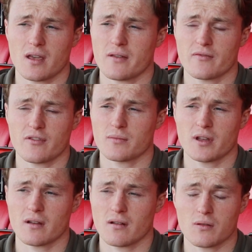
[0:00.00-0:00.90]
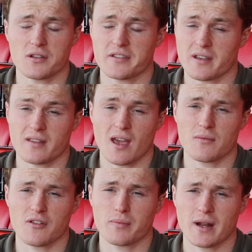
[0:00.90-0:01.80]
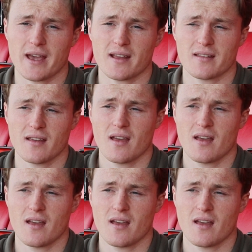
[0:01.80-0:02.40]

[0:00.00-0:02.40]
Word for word: Even from the only six games I've played,